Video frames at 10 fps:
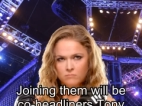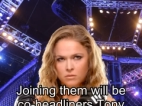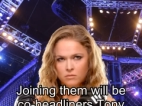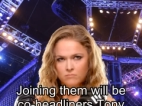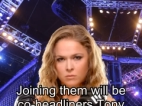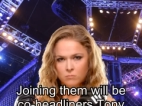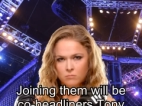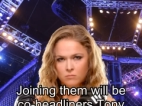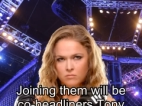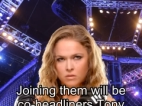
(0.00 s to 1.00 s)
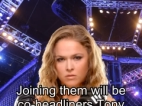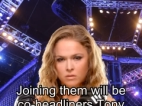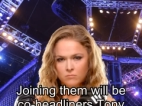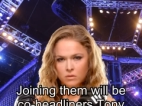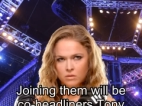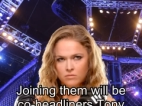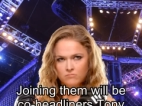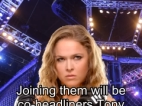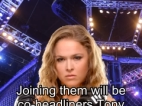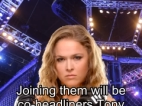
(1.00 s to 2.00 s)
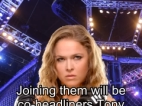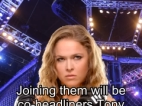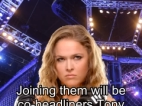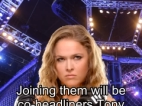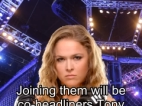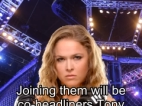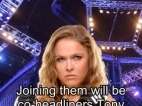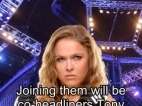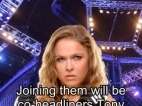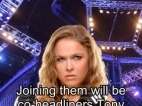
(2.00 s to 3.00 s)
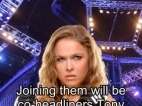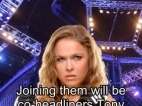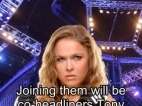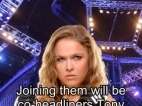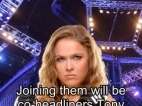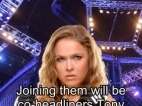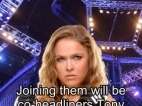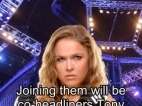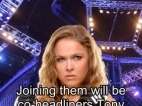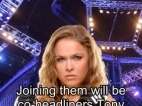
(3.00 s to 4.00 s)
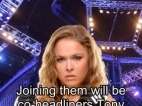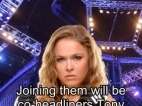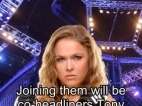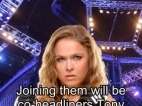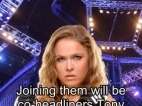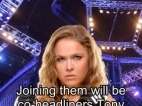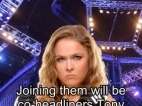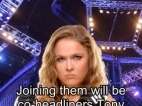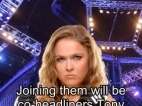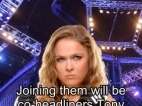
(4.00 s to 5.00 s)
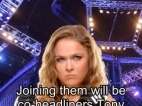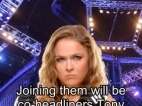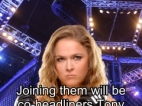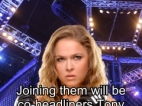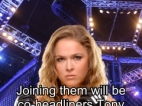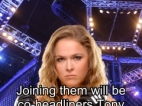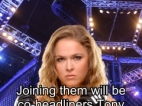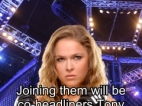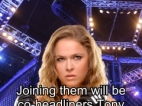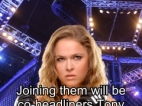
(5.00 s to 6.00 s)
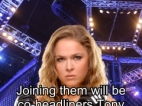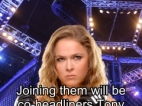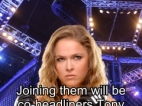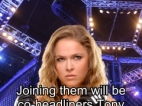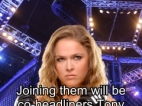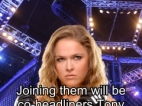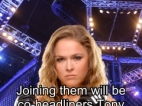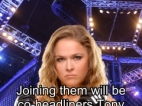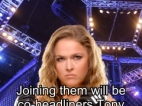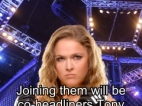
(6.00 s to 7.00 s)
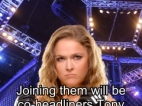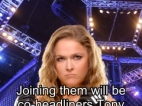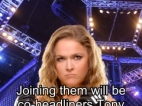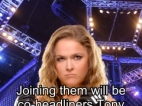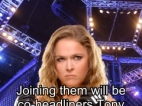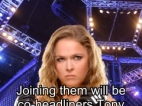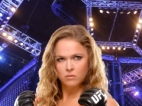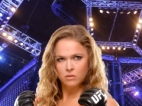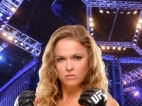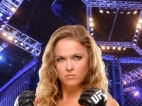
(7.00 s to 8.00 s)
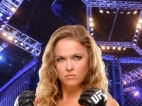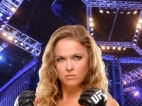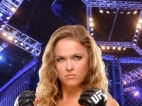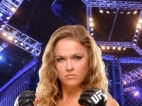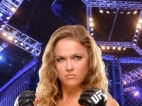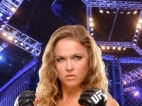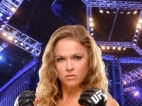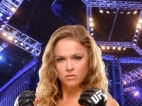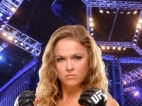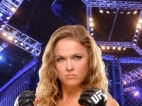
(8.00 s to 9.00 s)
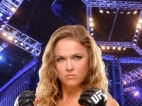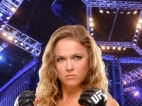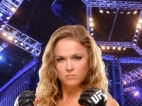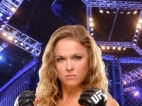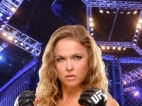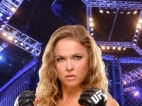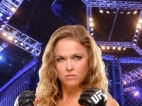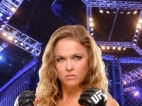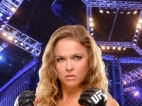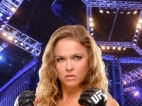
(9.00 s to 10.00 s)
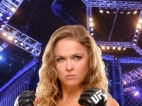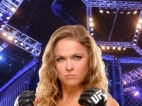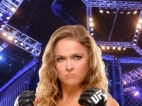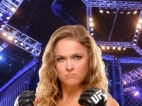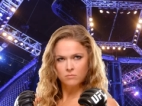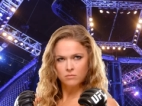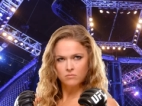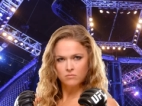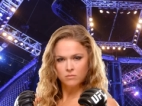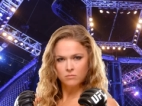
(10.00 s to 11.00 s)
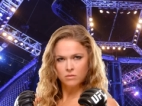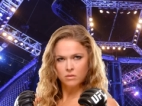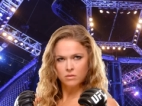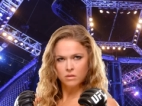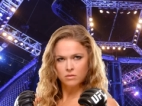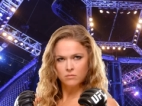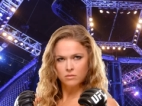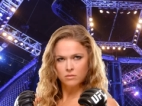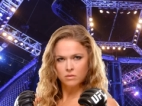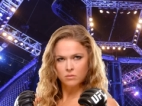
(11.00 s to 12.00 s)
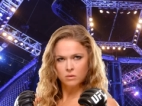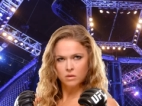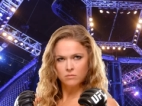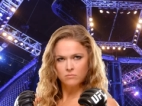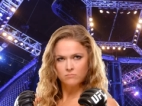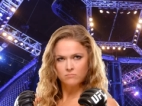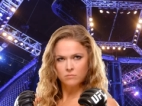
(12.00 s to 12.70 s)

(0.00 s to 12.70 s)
Joining them will be co-headliners Tony Ferguson and Beneil Dariush, a three-round battle with serious lightweight title implications. The live feed is expected to stream at 5 p.m. ET in the embedded video above.